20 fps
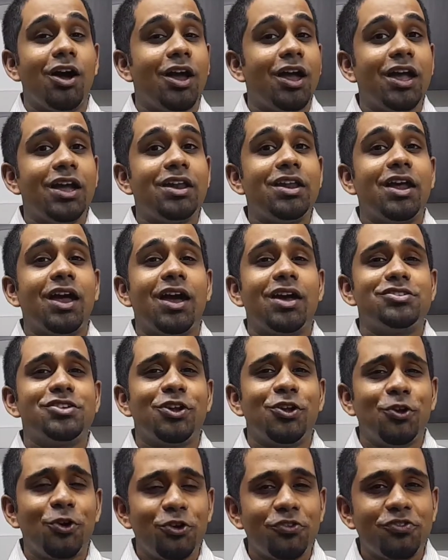It has a
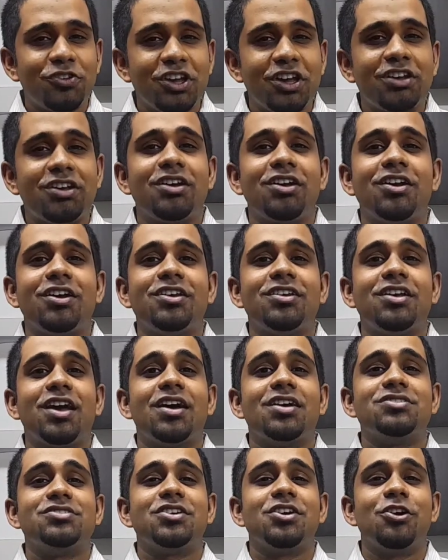lot of kick, it
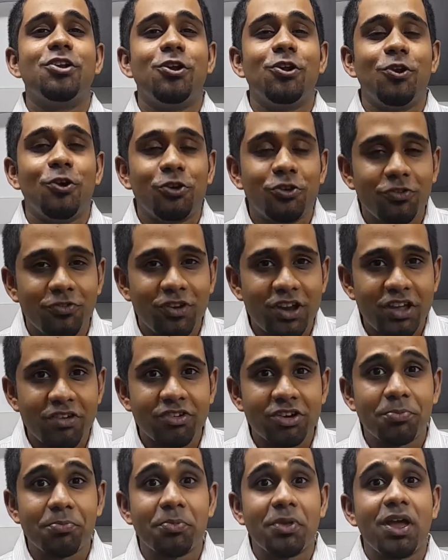has a lot of
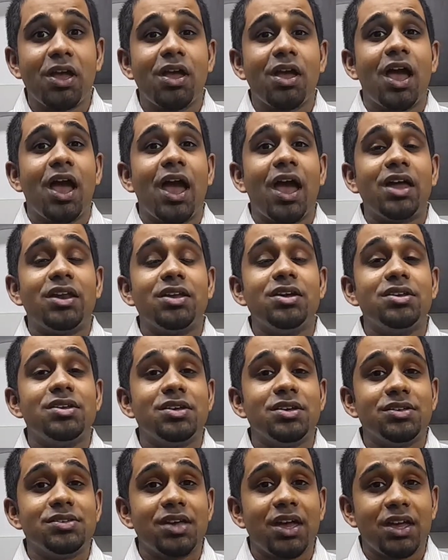flavor, and it
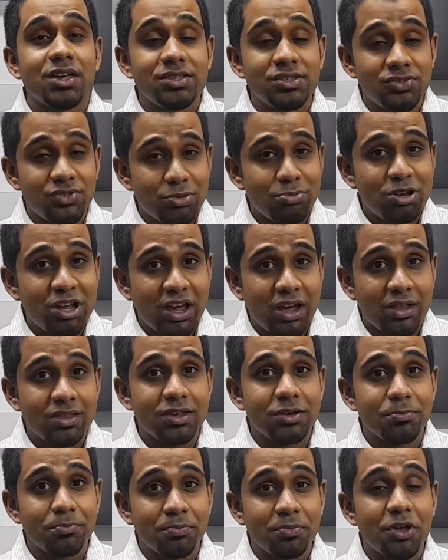is extremely
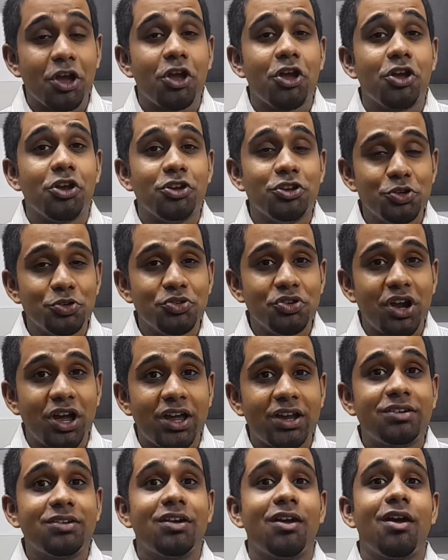healthy. Do try
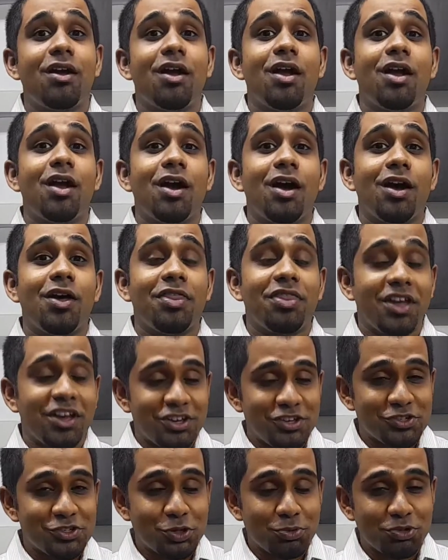it. Thank
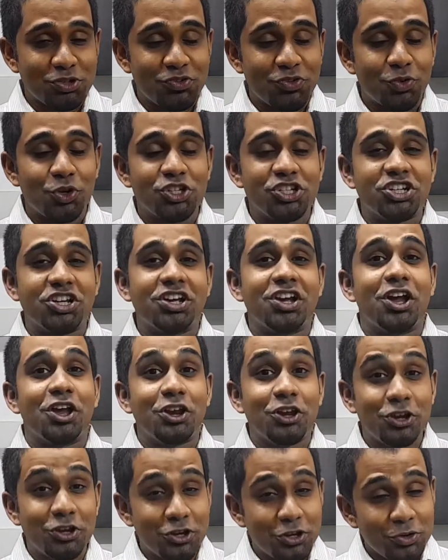you so much for watching.
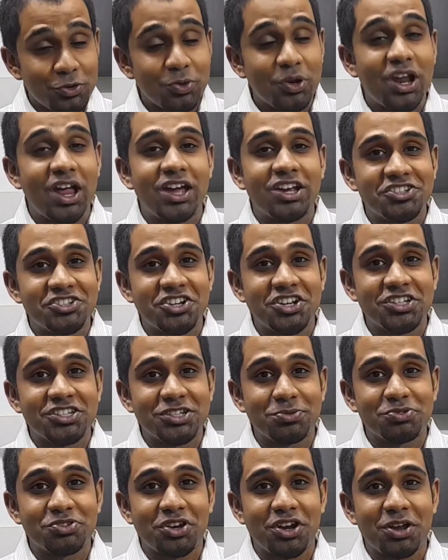Do like, share, and
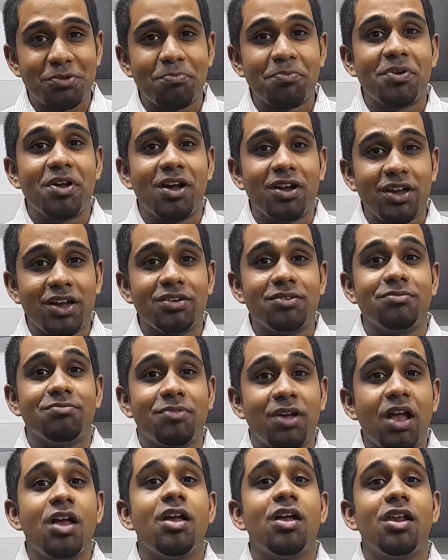subscribe. Again,
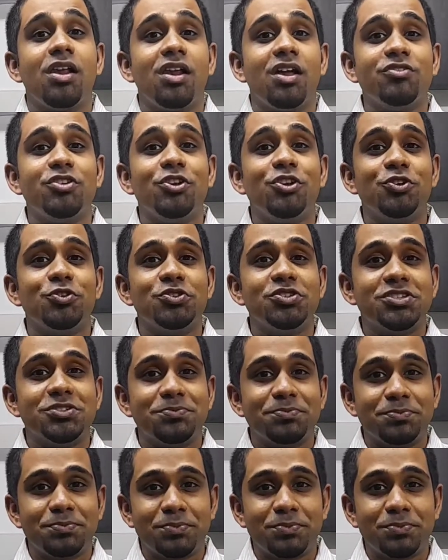love you loads.